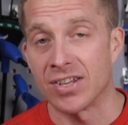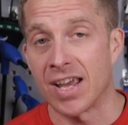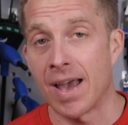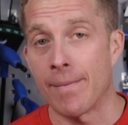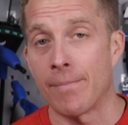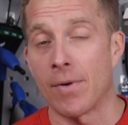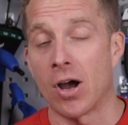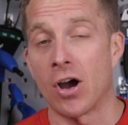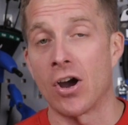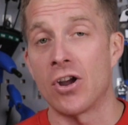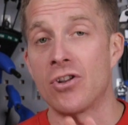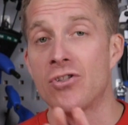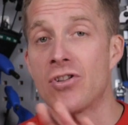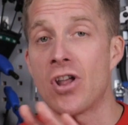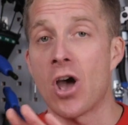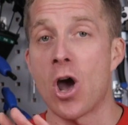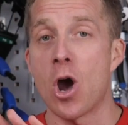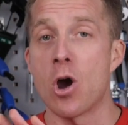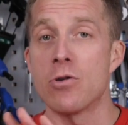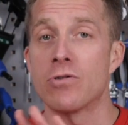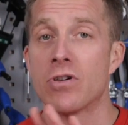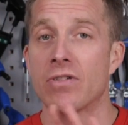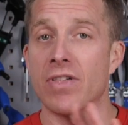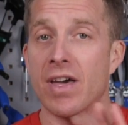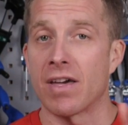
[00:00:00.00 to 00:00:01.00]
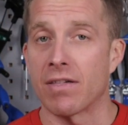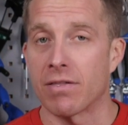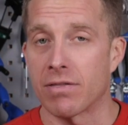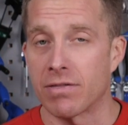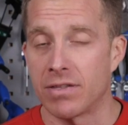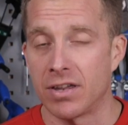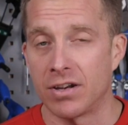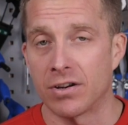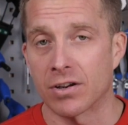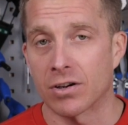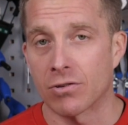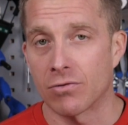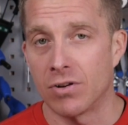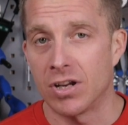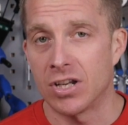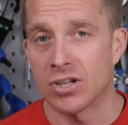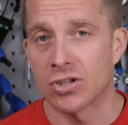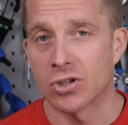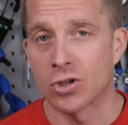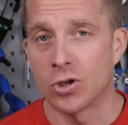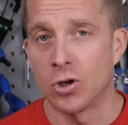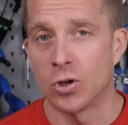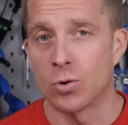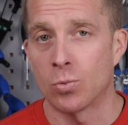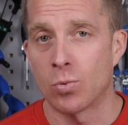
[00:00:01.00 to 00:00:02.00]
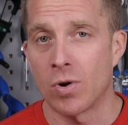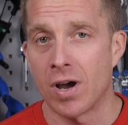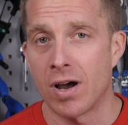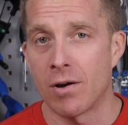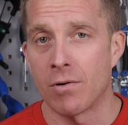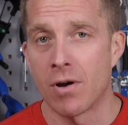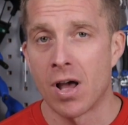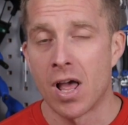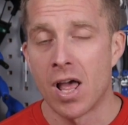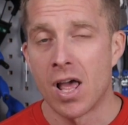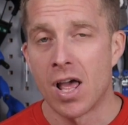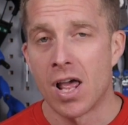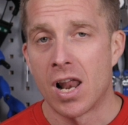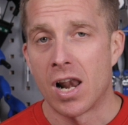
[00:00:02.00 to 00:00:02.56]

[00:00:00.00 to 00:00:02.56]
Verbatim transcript: Yep, I know that that thinner grease could, well,